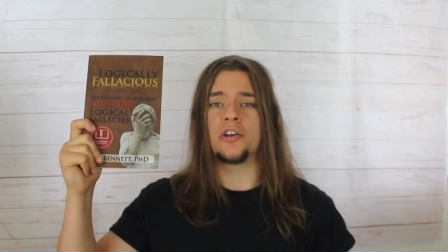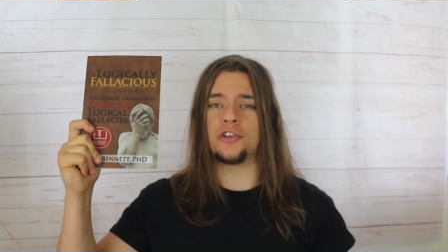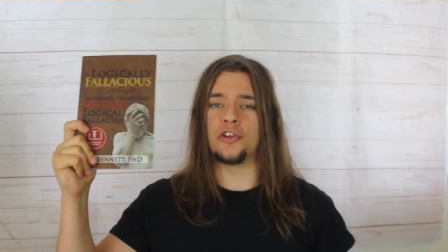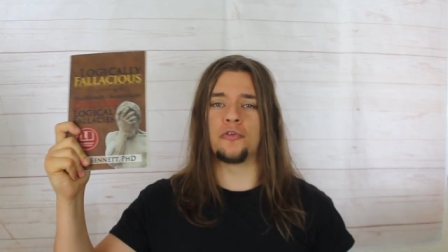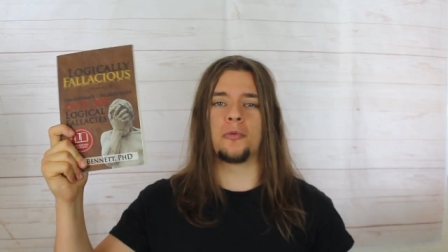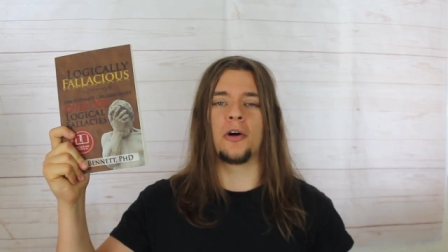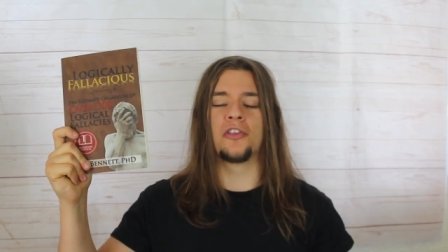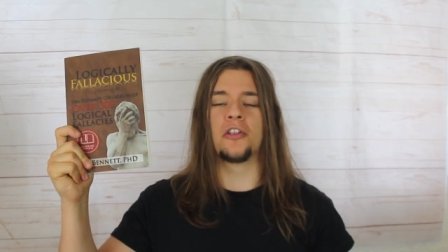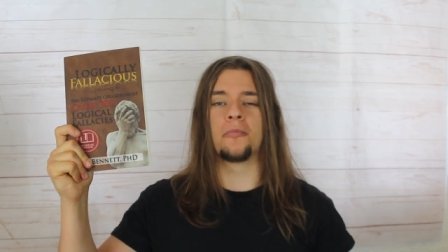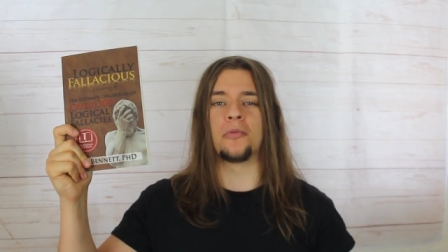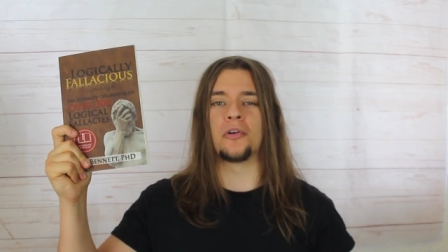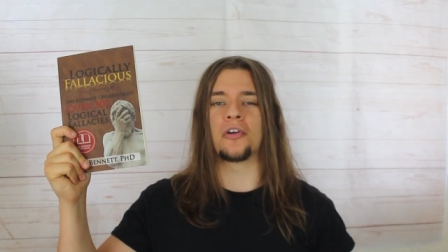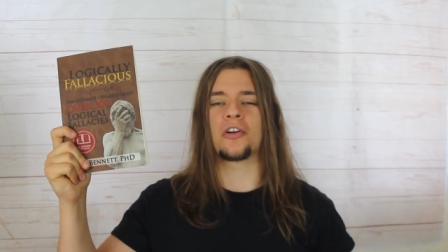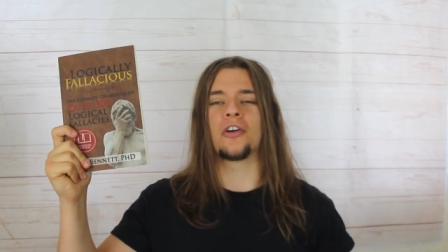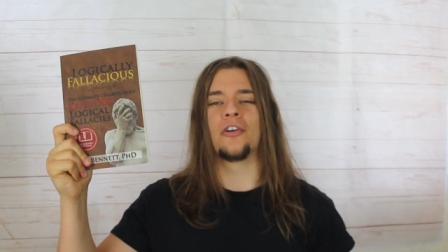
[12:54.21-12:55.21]
You've won the
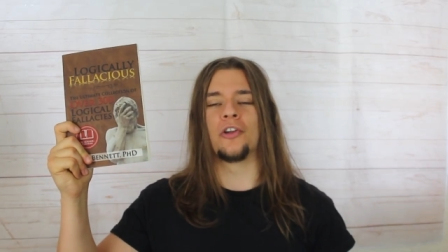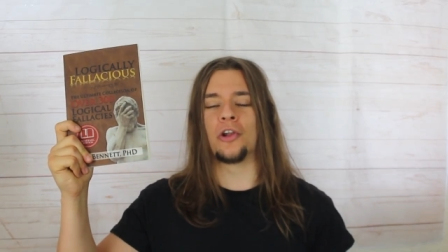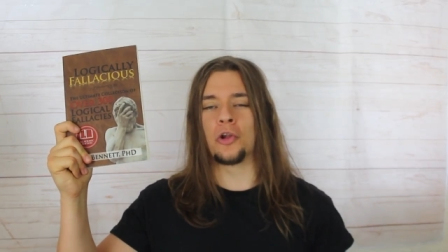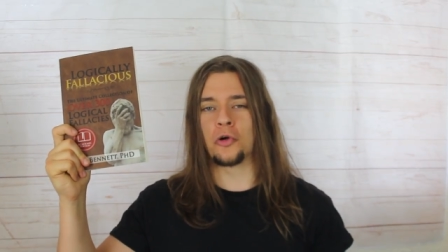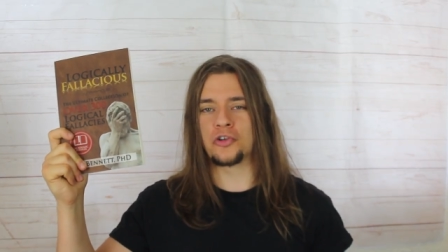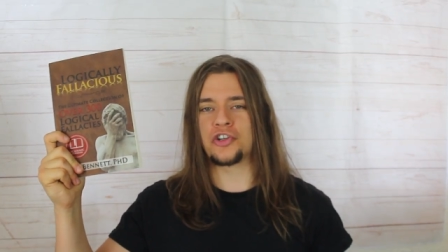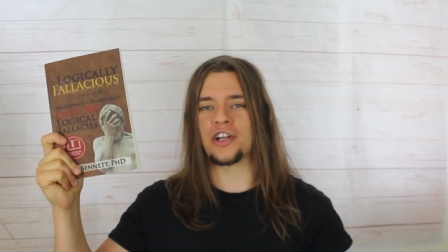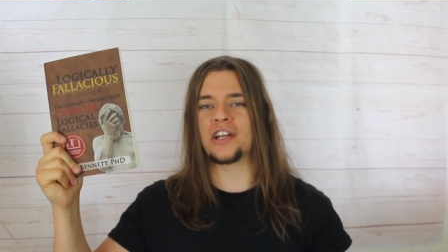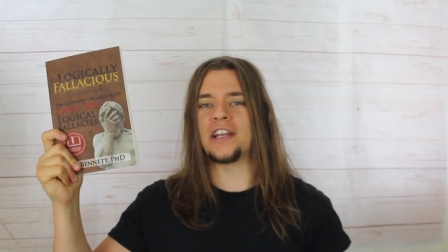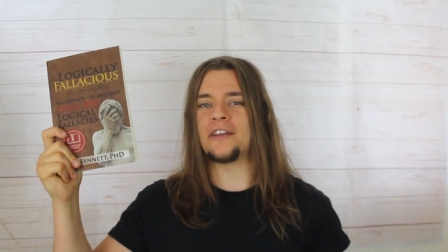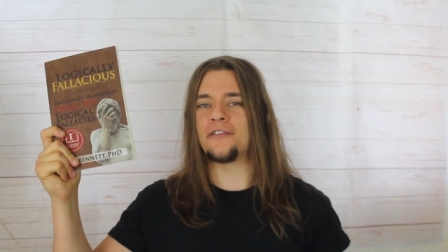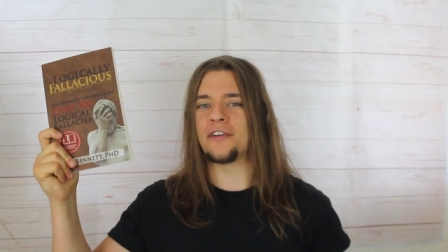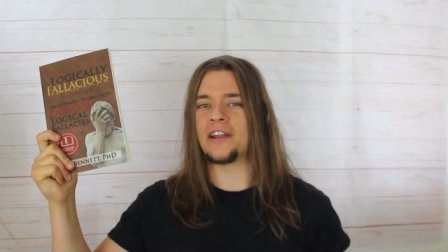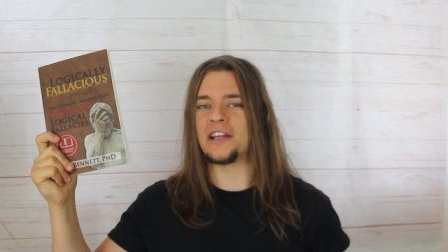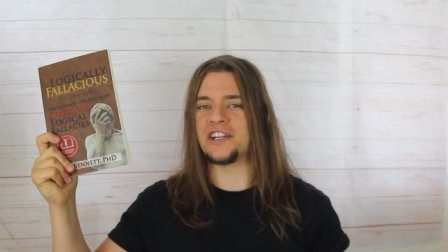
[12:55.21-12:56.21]
book Logically
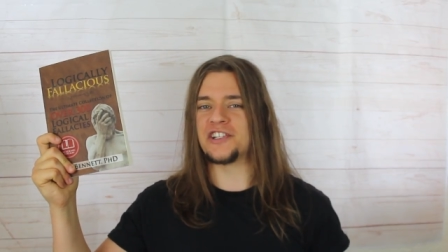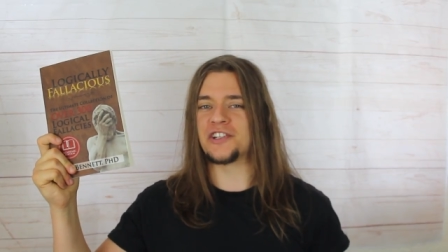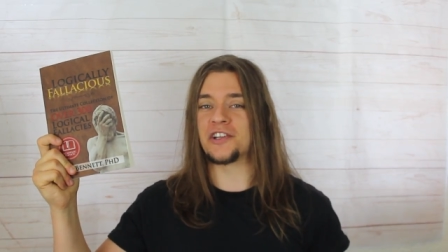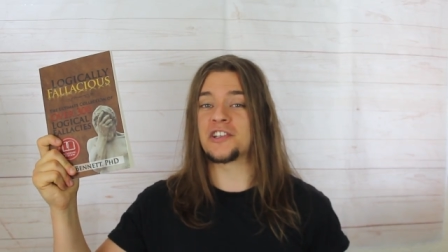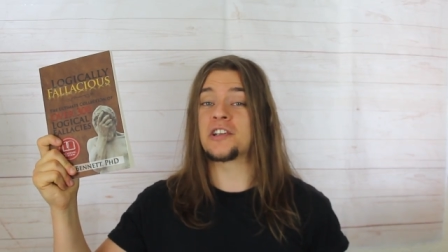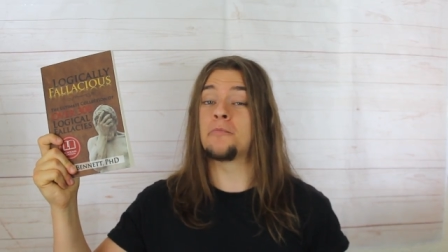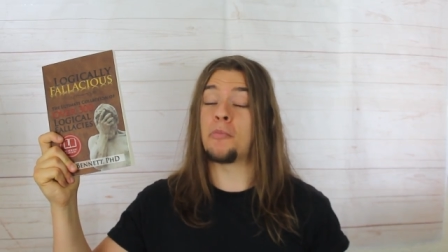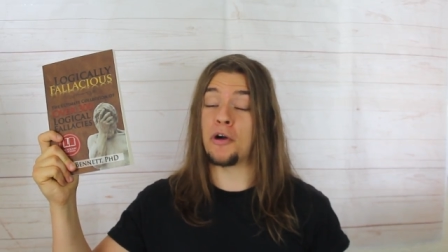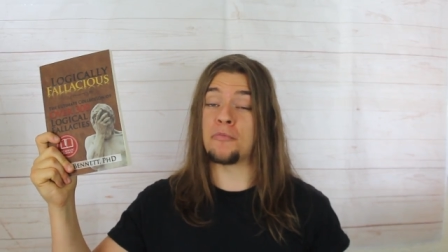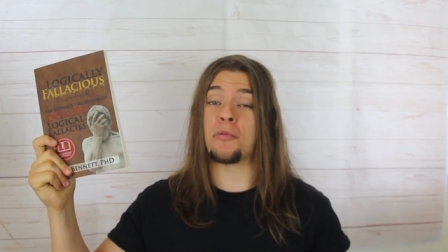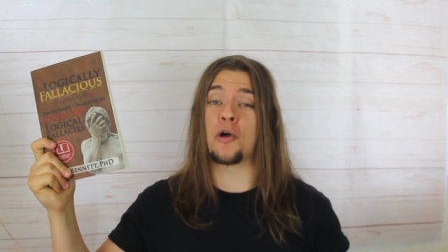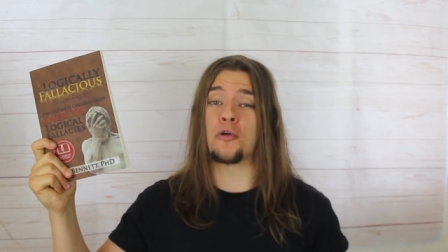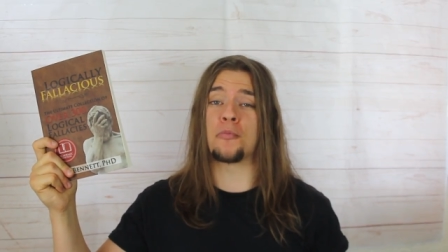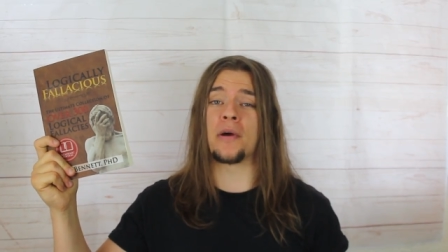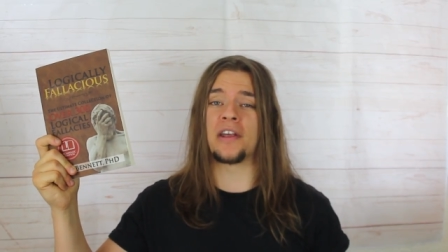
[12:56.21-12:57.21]
Fallacious by
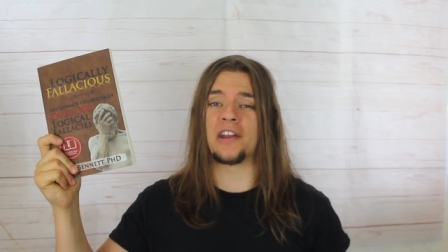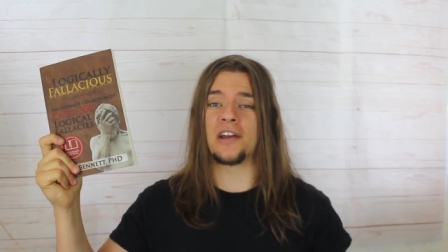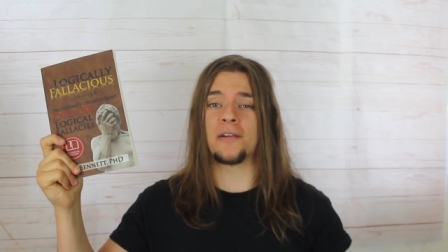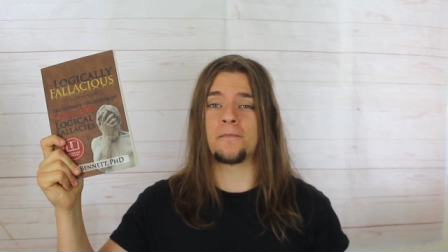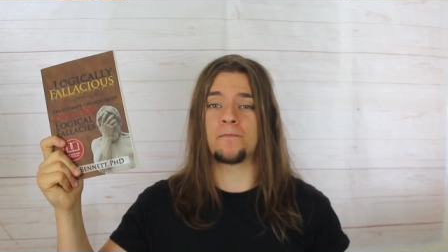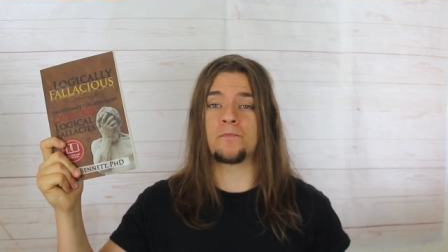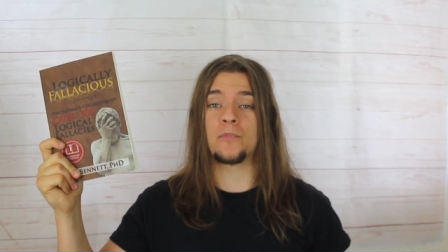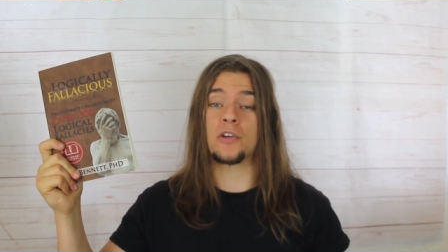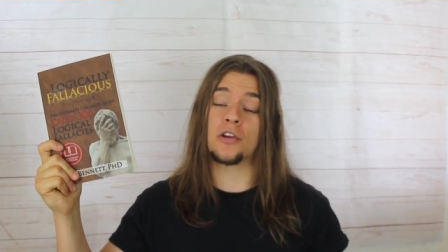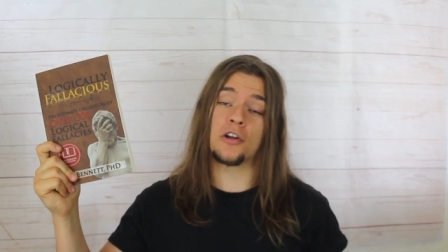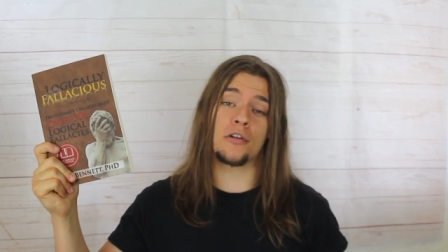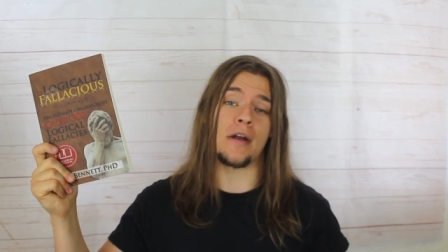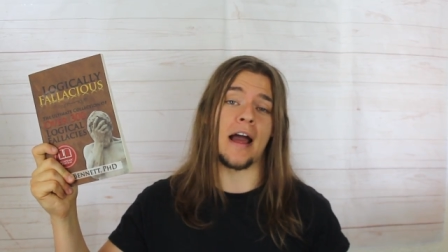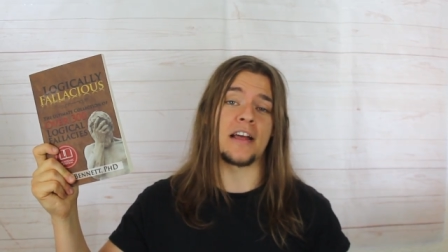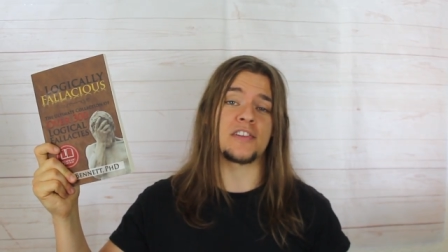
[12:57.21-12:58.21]
Bo Bennett.
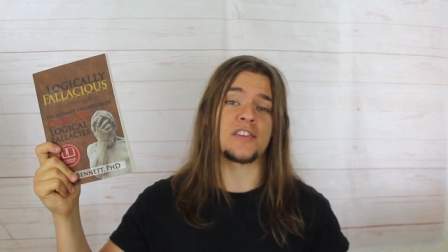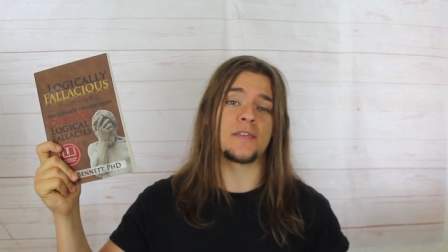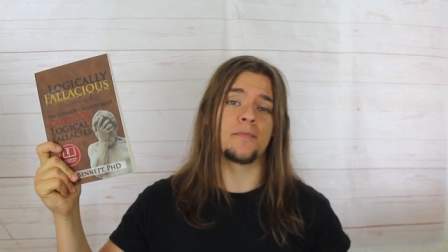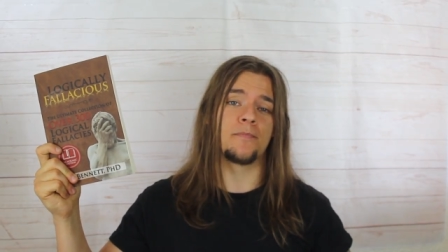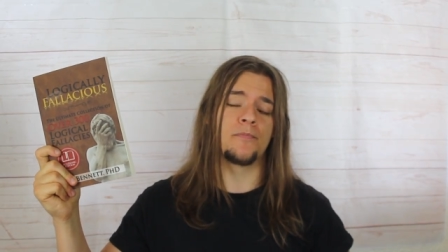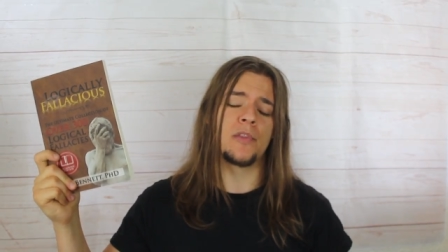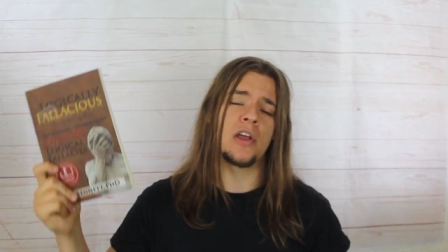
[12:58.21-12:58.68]
Congrats.